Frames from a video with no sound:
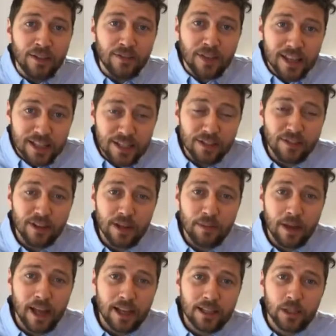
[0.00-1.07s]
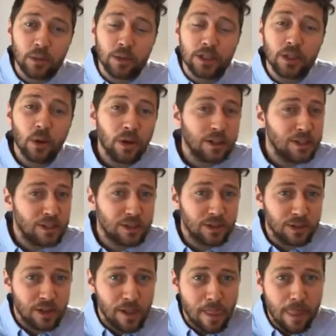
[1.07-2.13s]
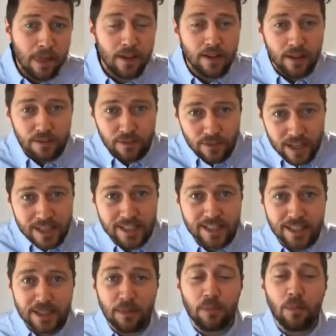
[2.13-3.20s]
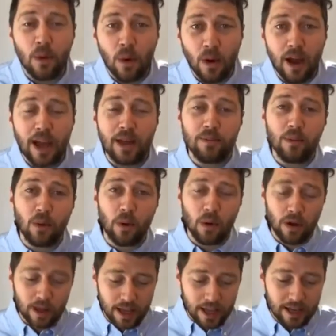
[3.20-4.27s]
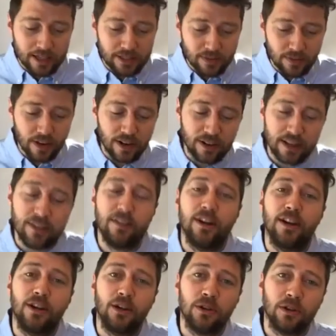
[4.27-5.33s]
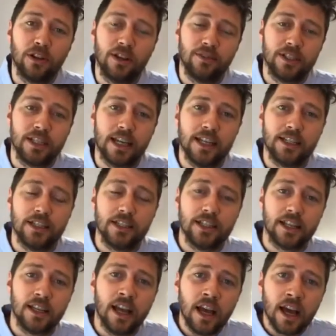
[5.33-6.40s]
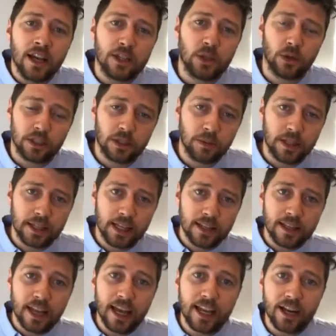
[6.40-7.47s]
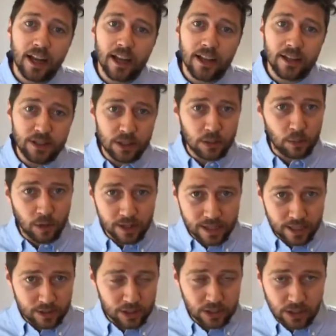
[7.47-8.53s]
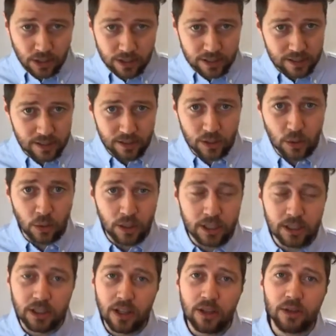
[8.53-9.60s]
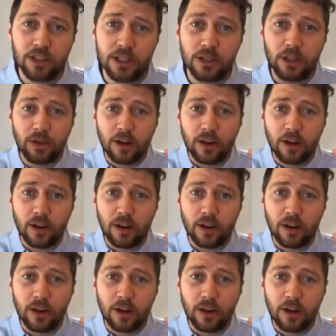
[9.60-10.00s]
Investor feedback. So we're talking to investors more and more. It is very, very cool conversations. And I was talking to one the other day and I just wrote down some notes as I was talking, so I thought this